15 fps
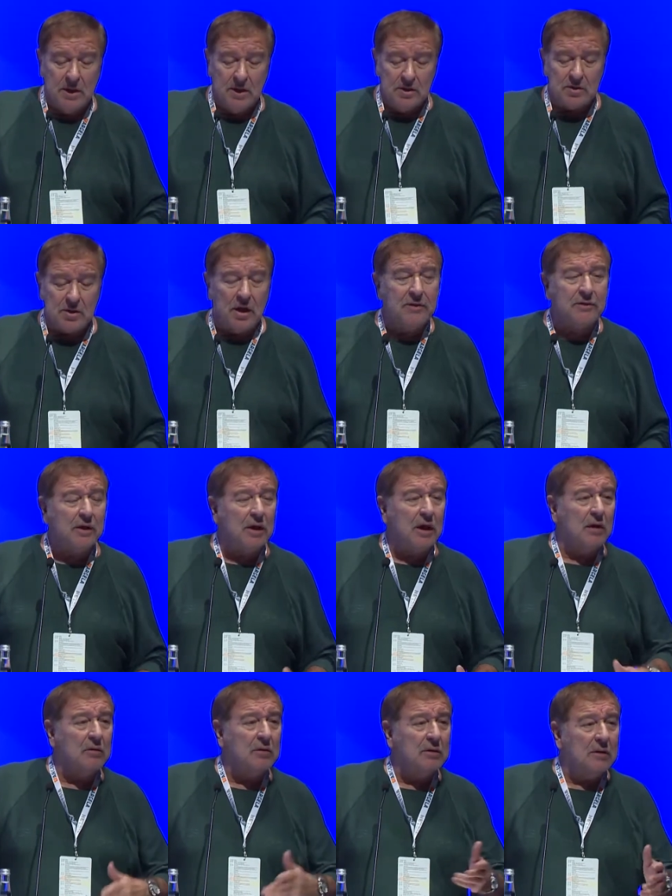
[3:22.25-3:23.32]
So I thought
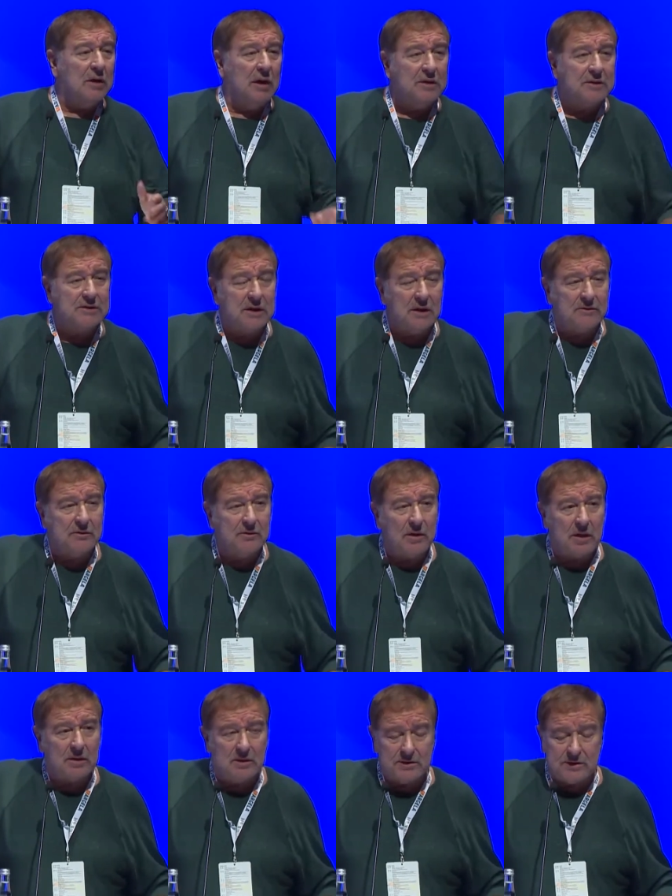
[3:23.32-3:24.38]
I will uh, set the
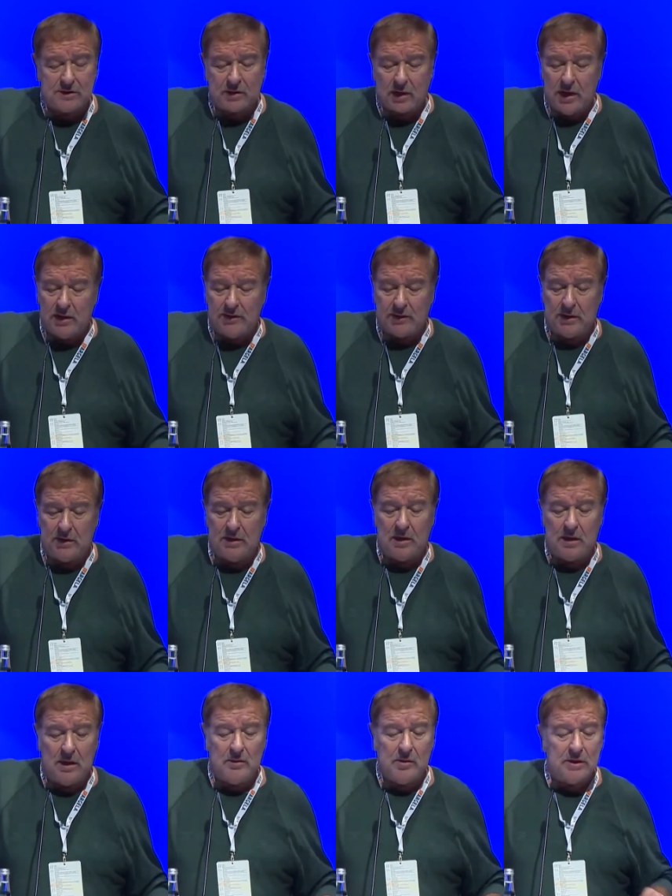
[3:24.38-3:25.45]
record straight and
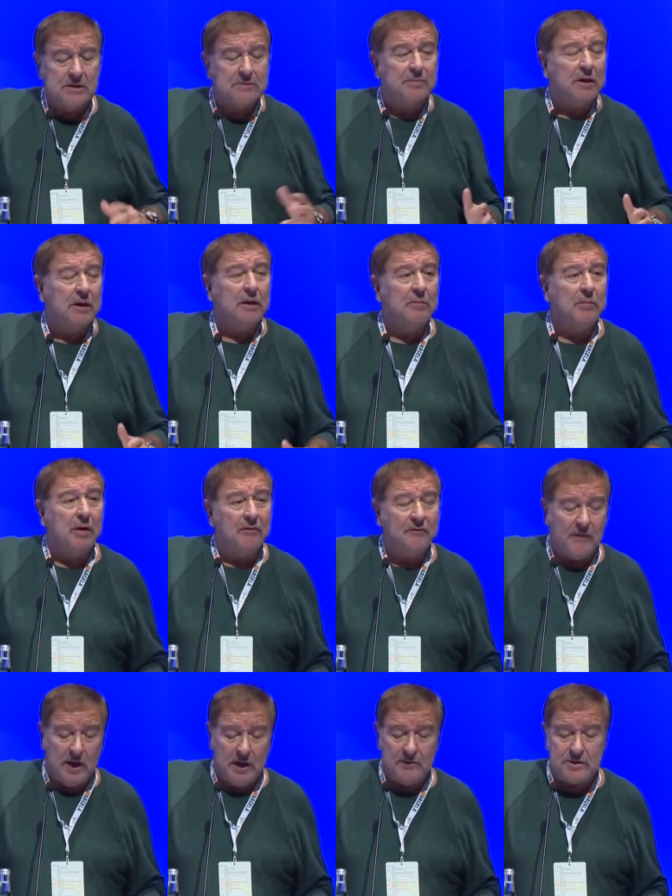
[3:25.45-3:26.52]
I will explain about
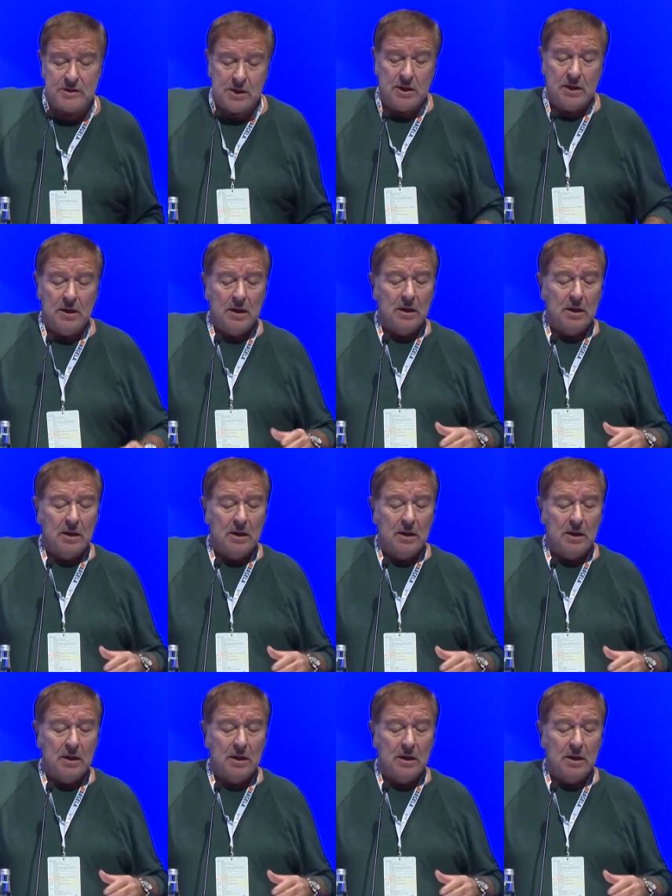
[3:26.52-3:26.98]
5G.